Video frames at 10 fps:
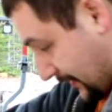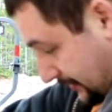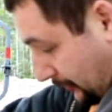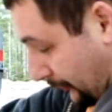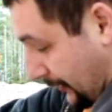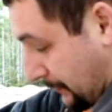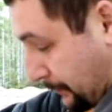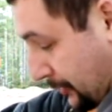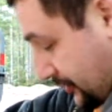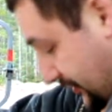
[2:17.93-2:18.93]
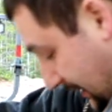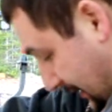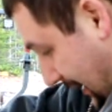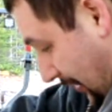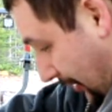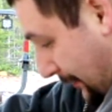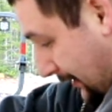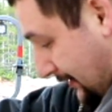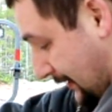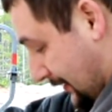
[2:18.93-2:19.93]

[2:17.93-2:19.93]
this little nub pushes into that grommet,